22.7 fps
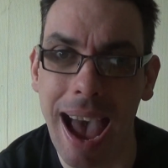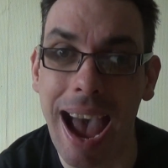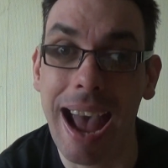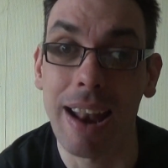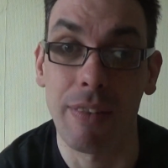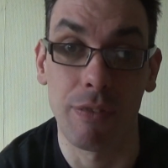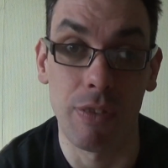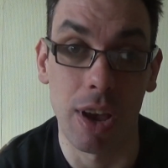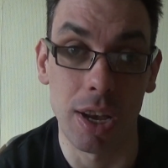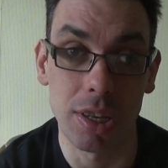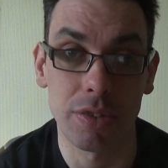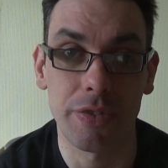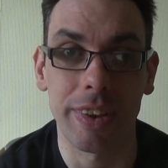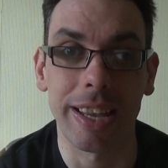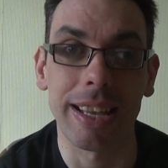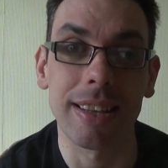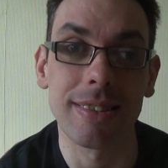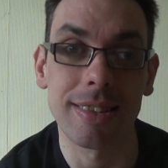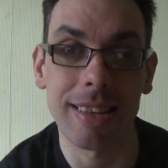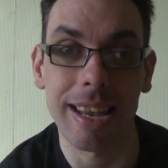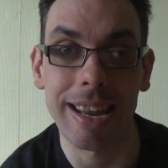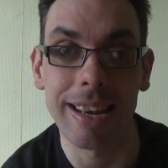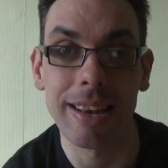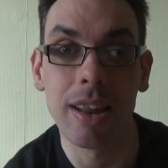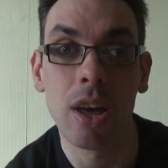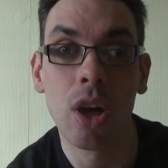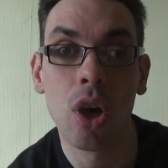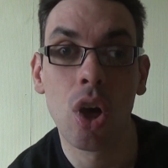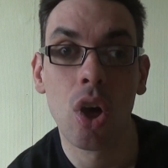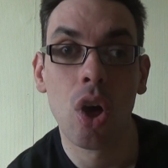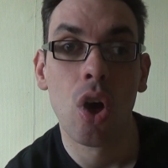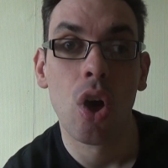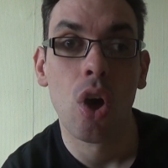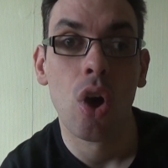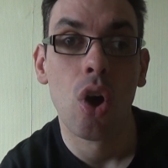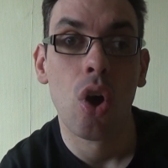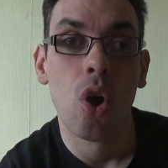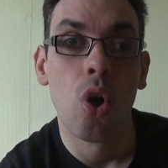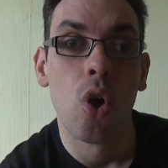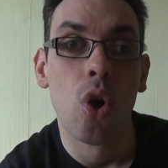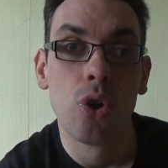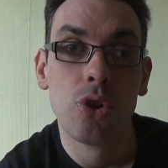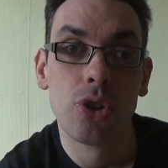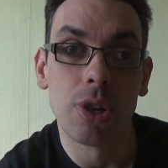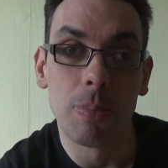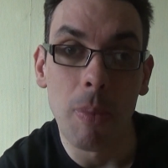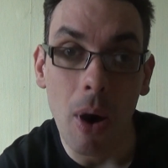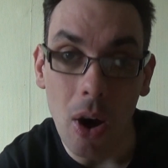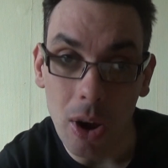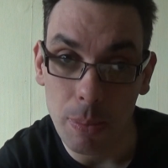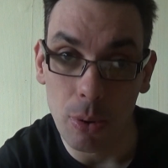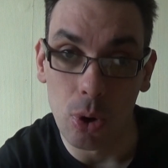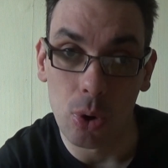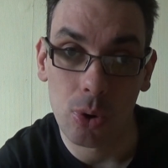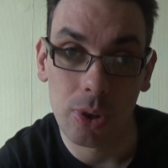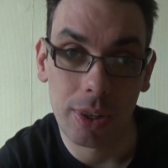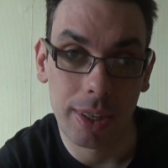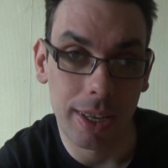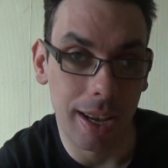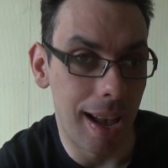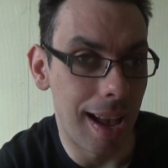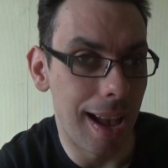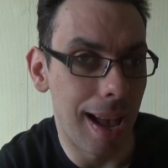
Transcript: add those things in to my book.